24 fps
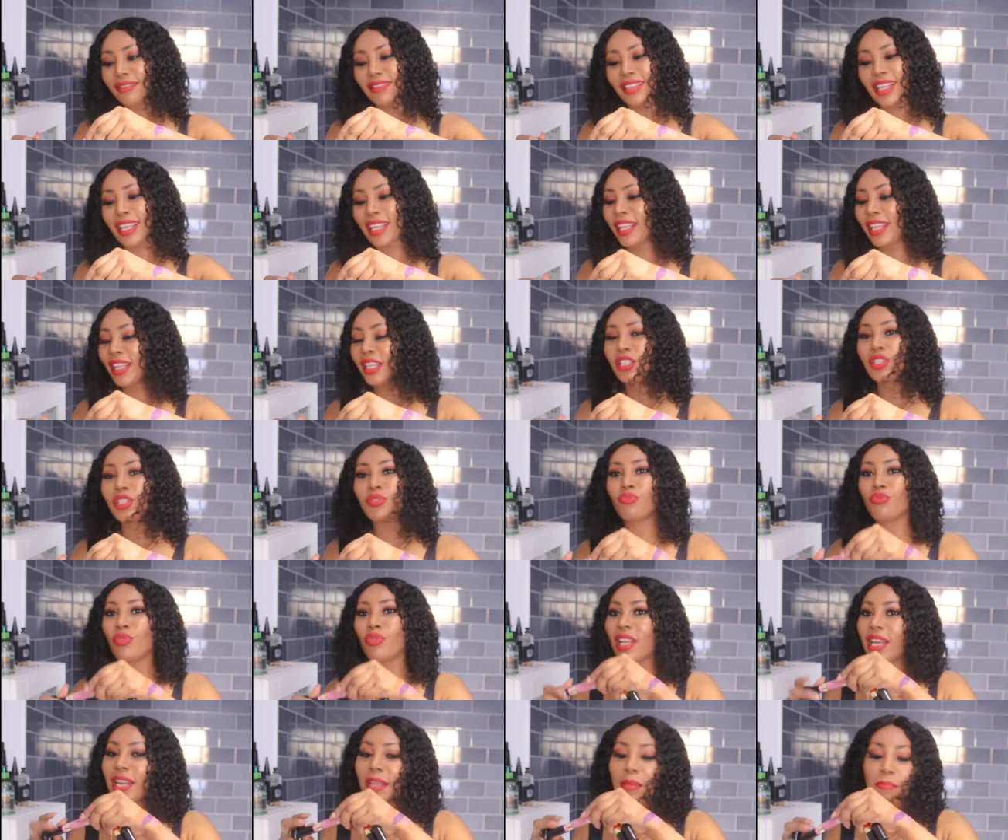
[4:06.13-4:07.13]
it's
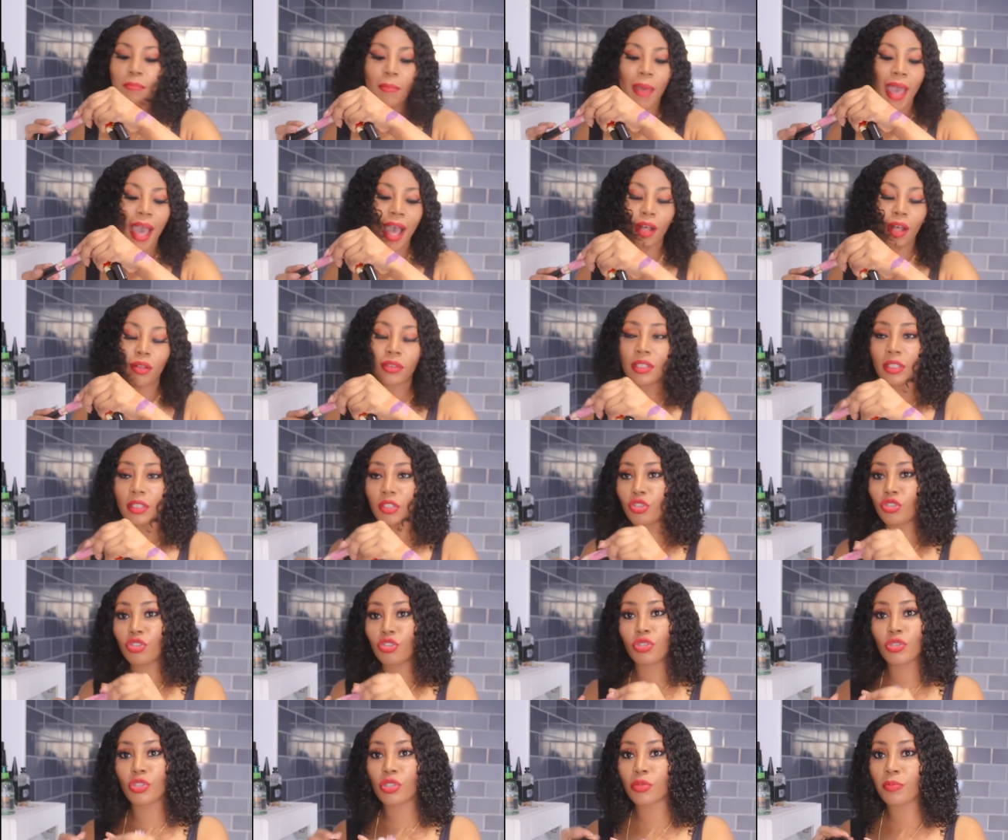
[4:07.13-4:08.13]
really mild and it
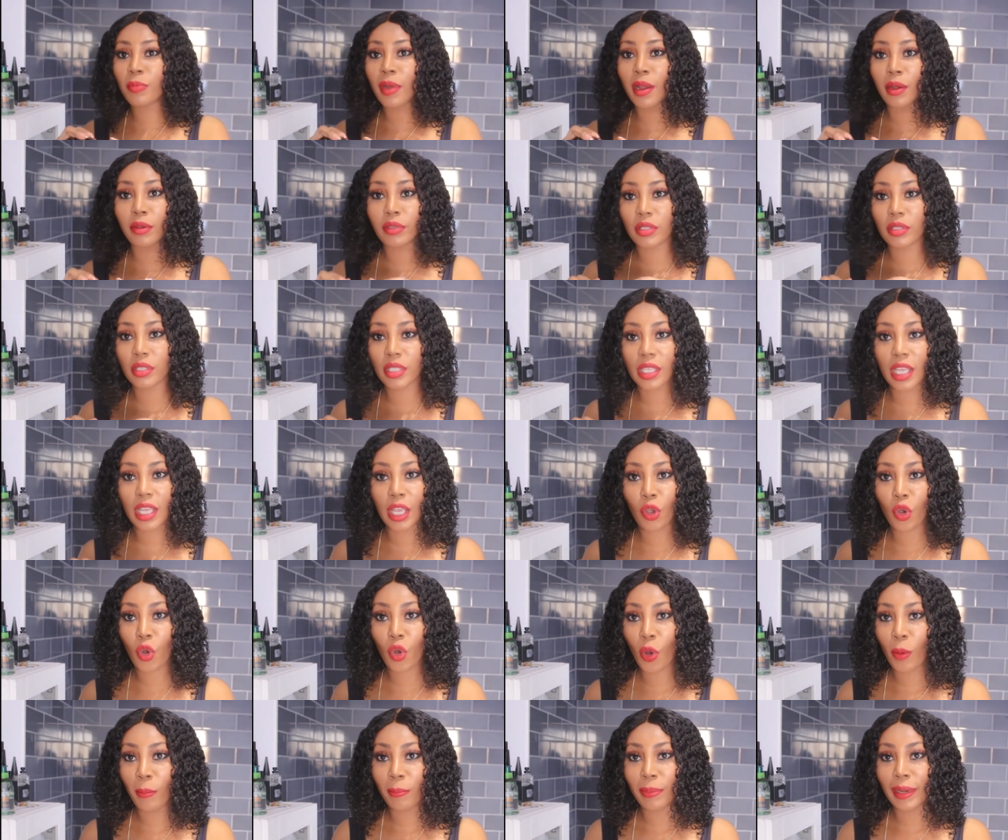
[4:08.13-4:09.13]
suits my skin
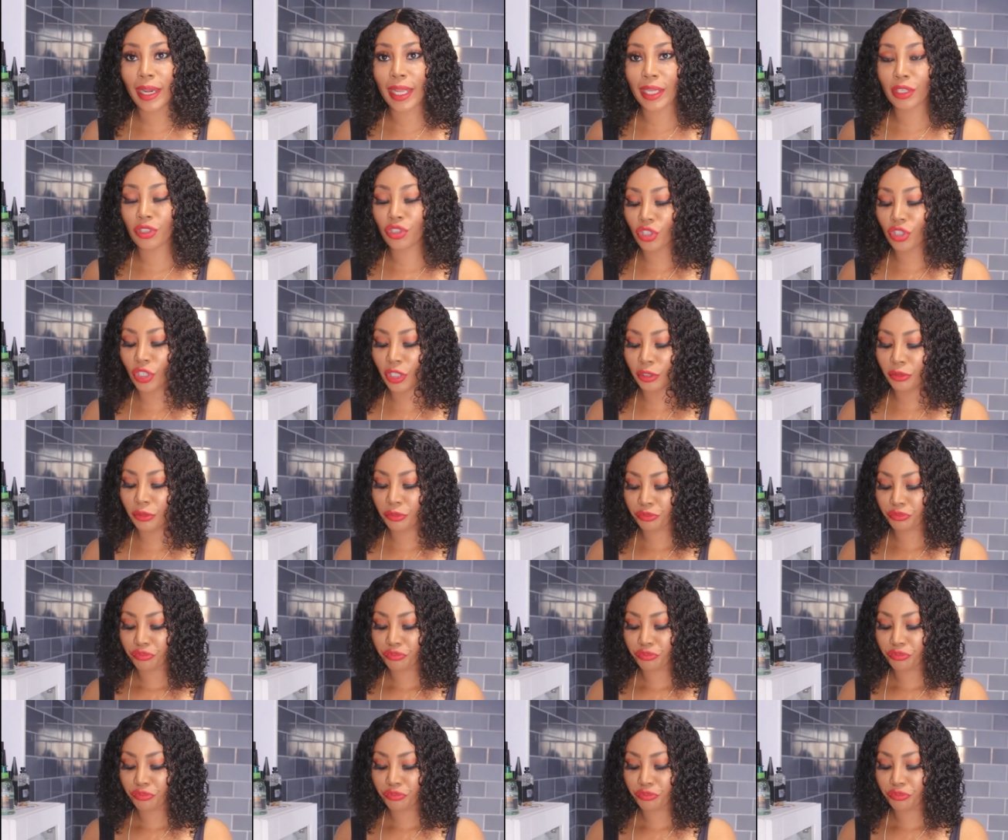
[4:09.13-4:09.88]
complexion